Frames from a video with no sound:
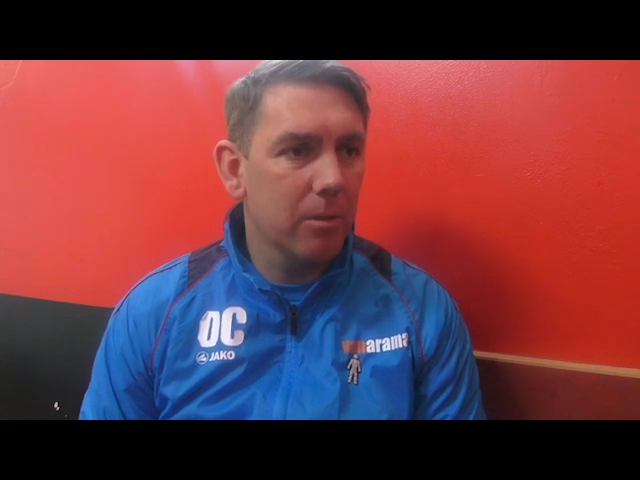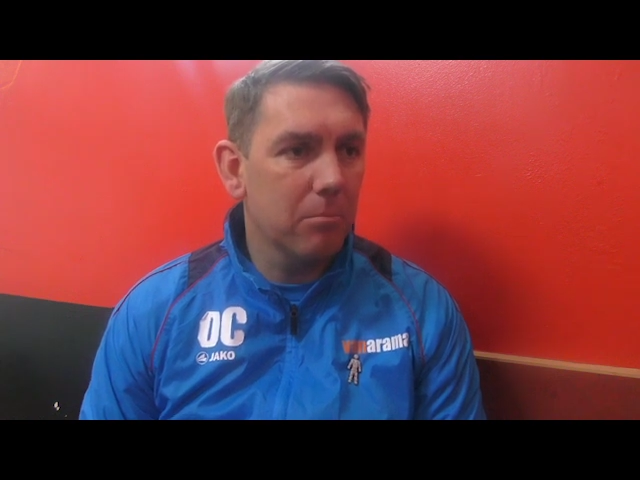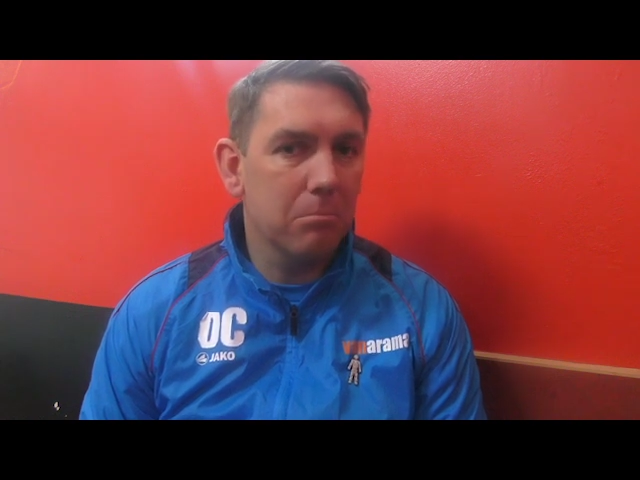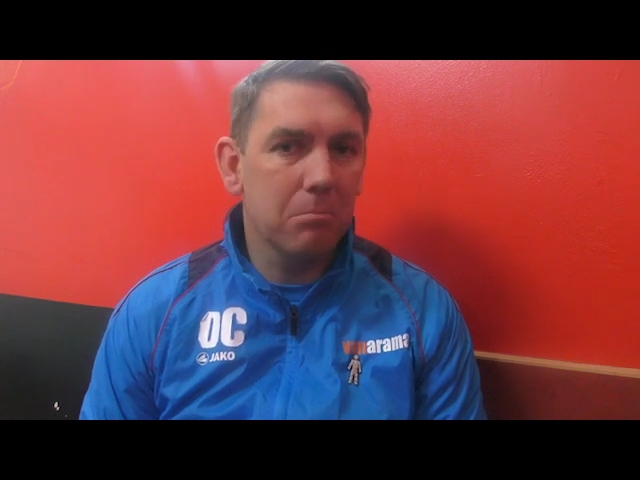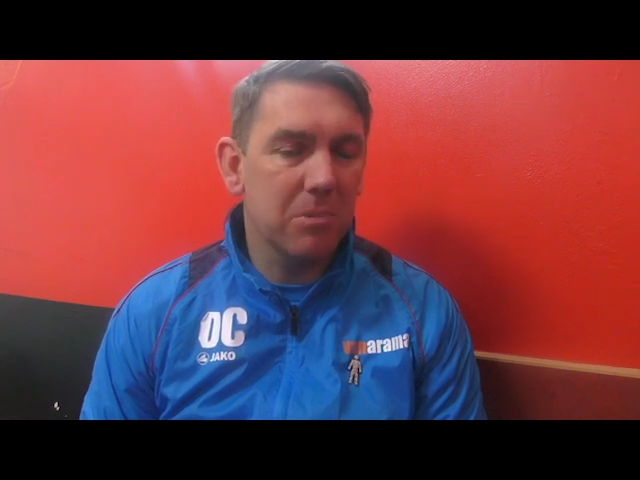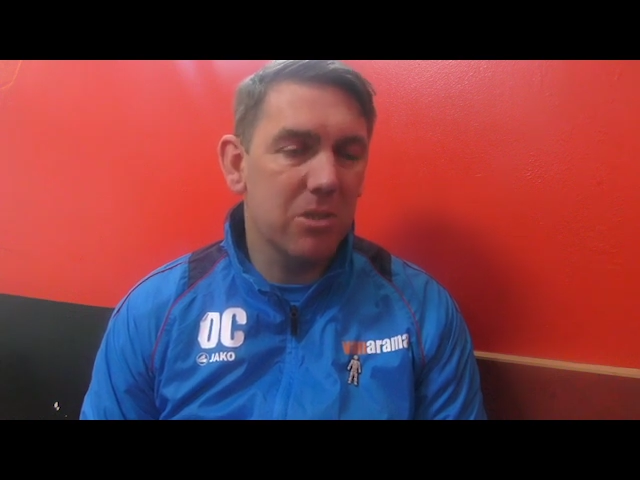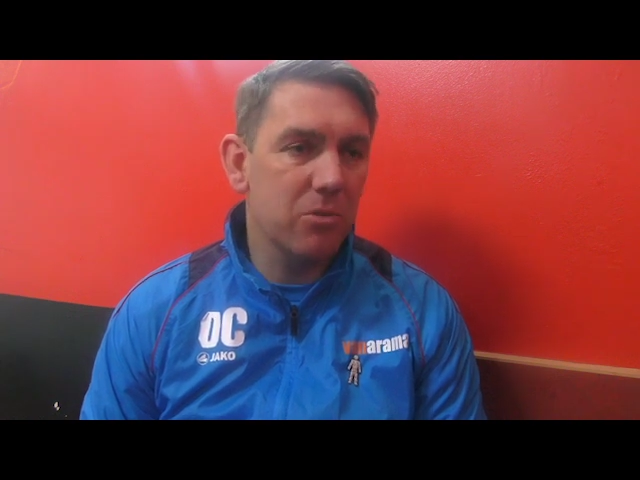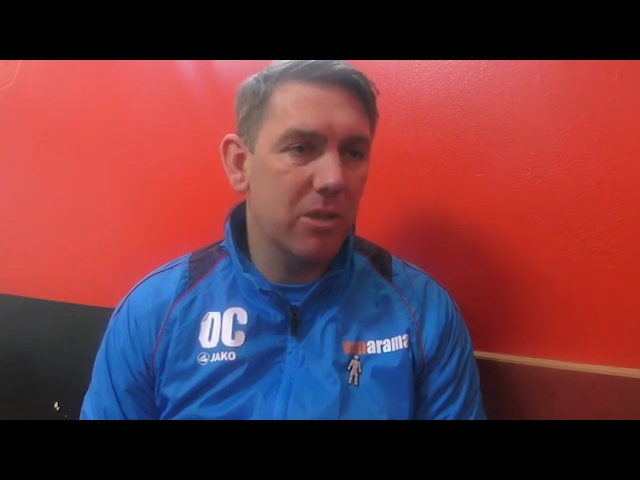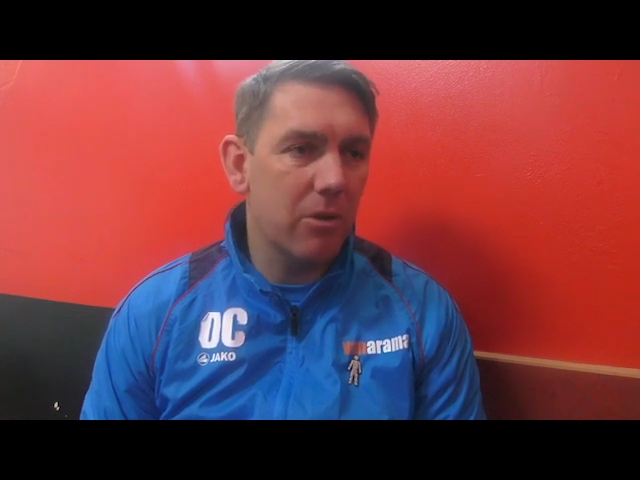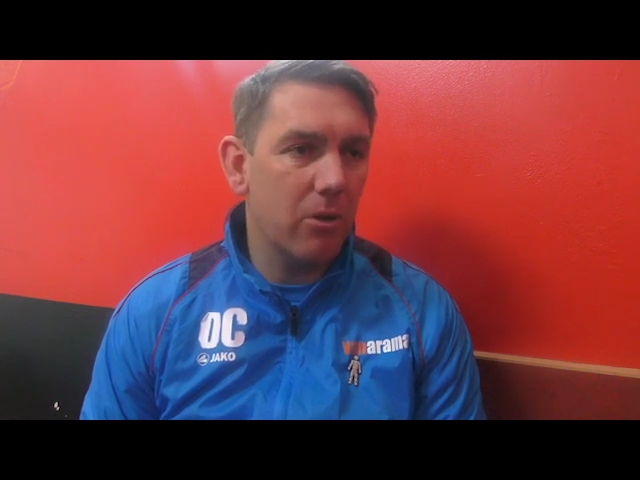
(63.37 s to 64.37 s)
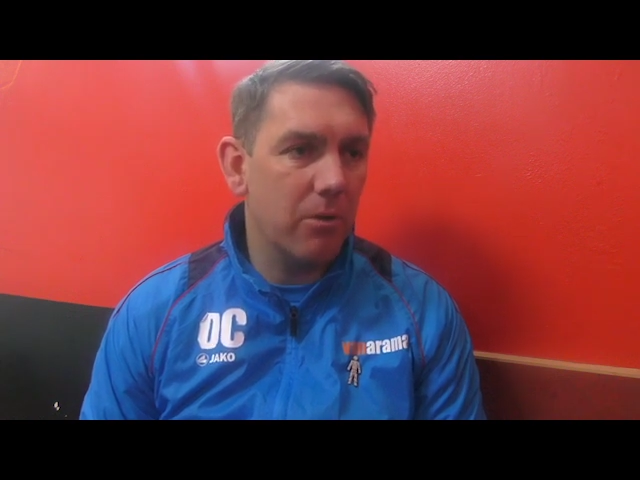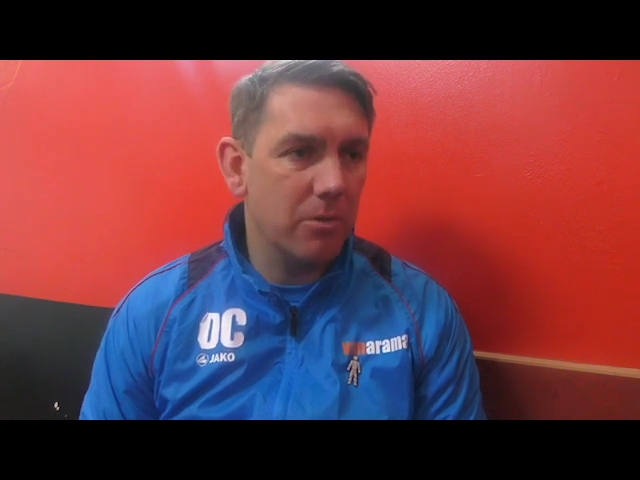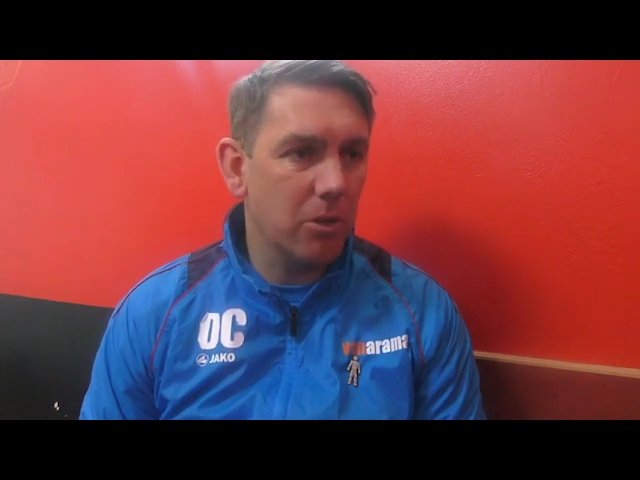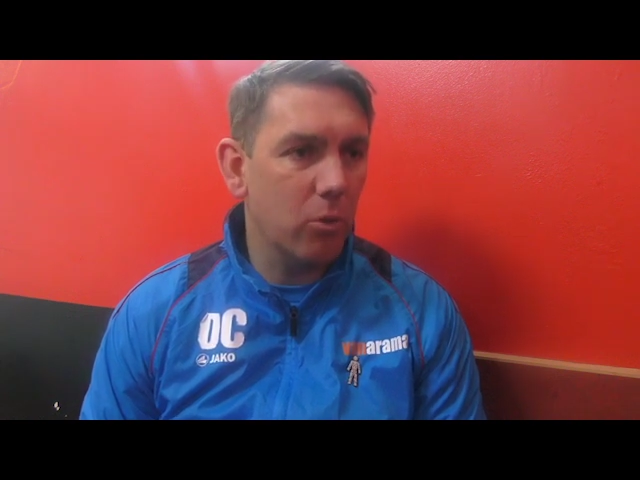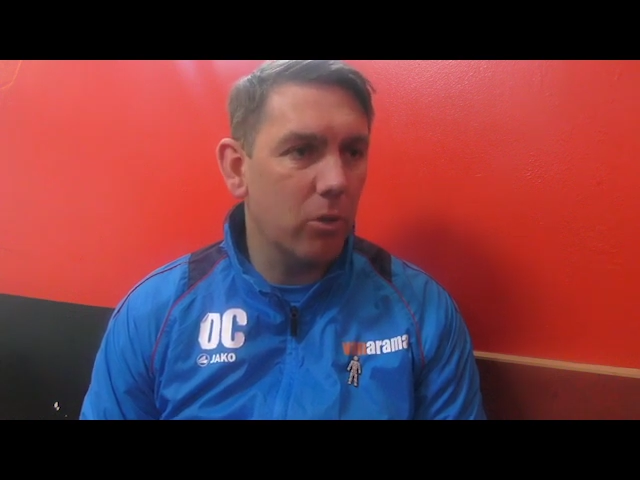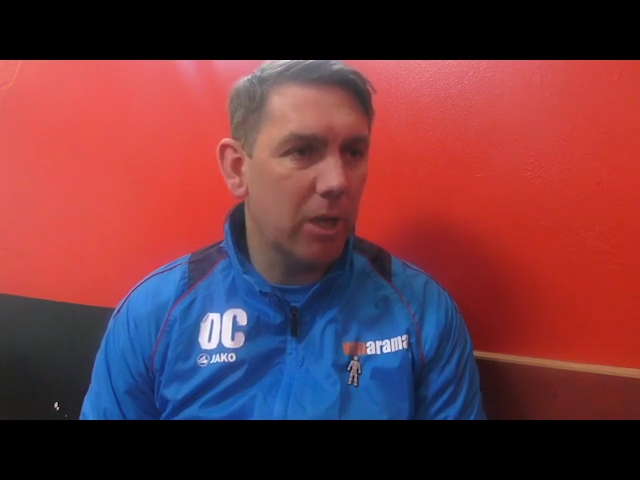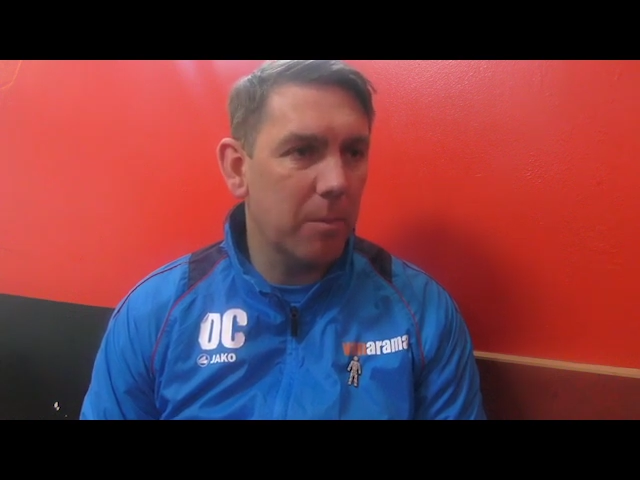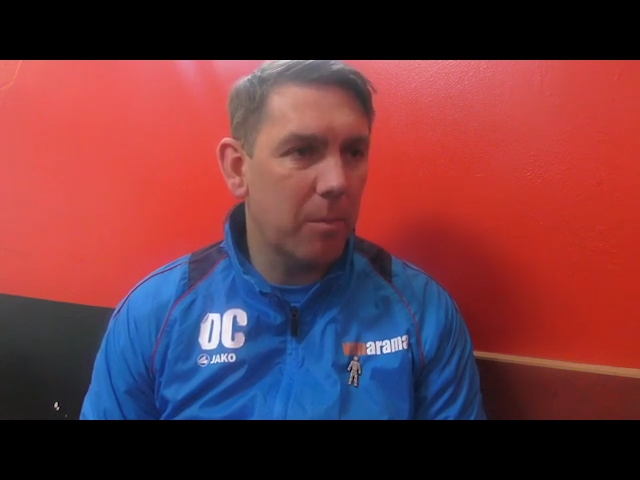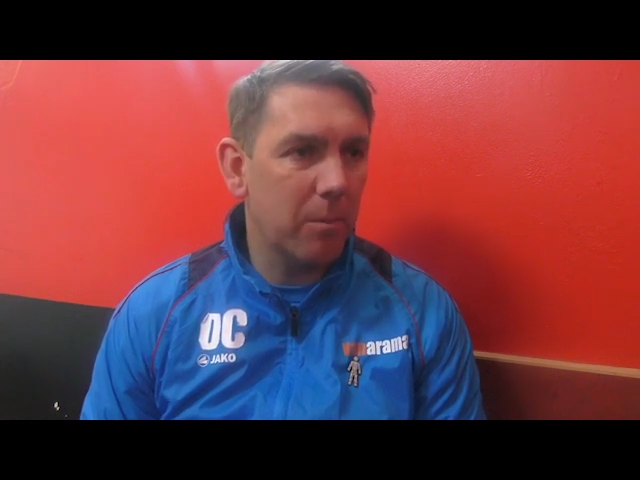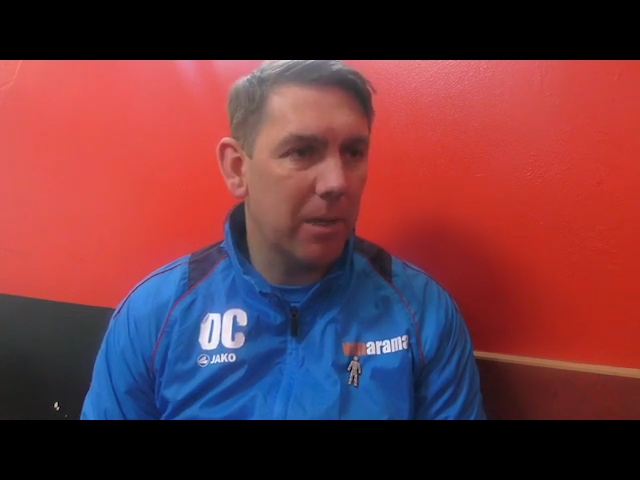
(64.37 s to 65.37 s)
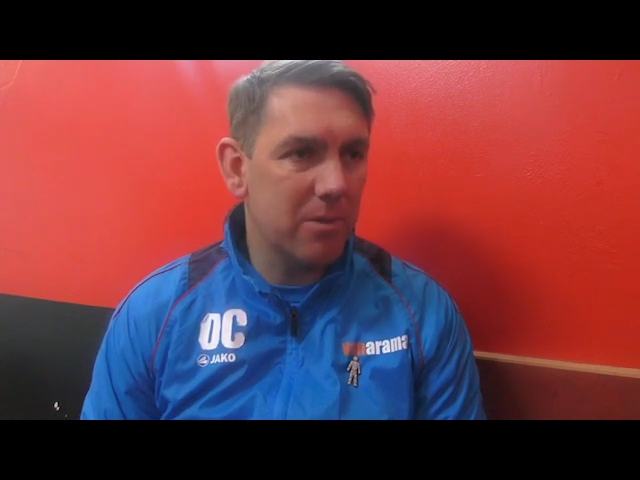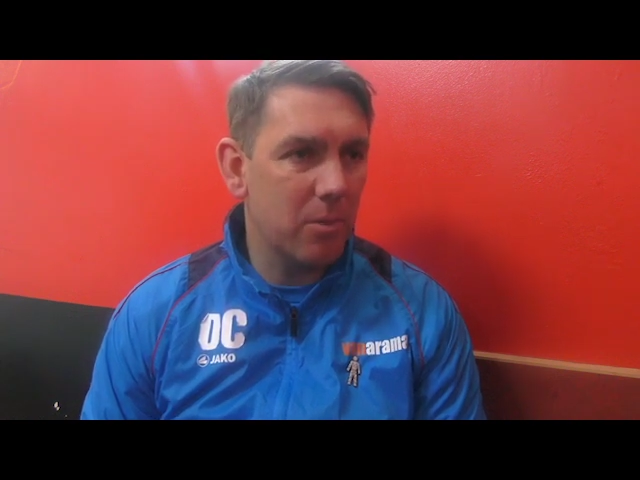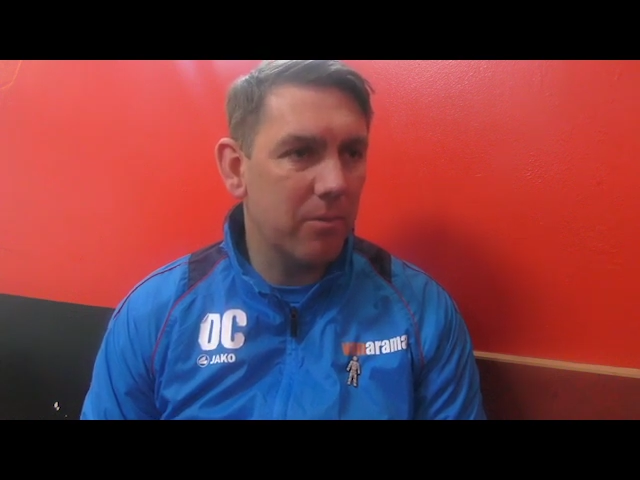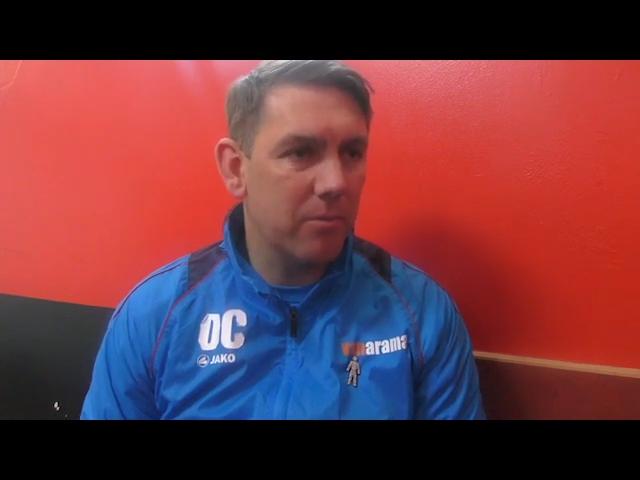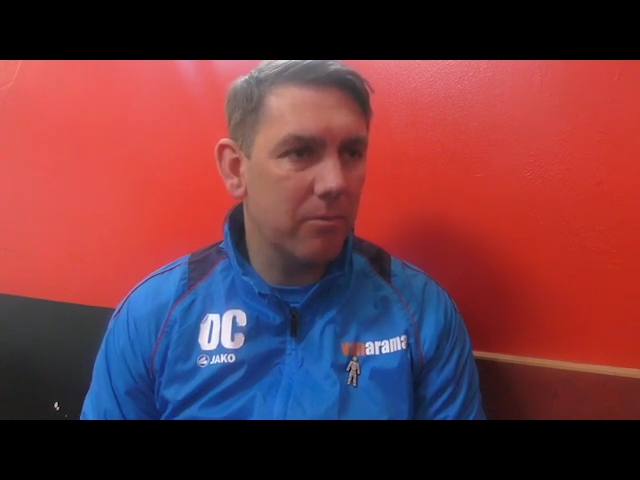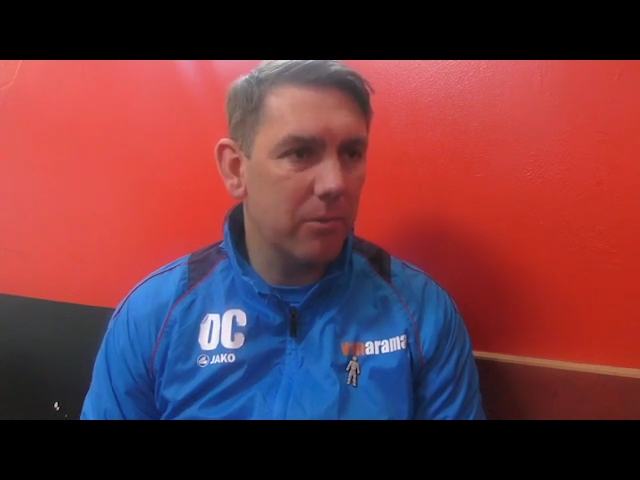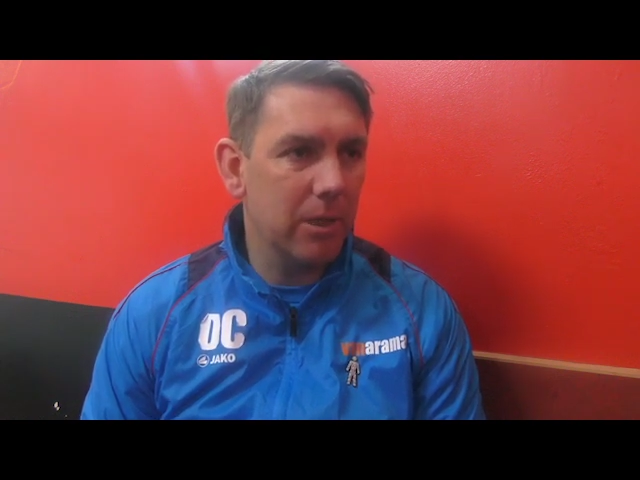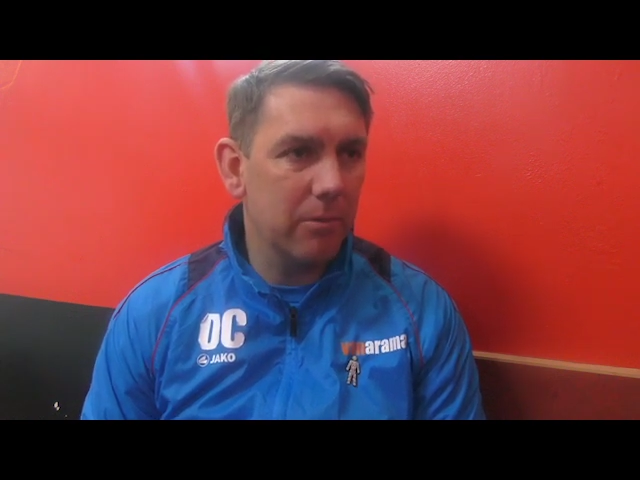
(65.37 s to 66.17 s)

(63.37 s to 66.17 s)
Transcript: the two centre-halves and goalkeeper probably had to have really,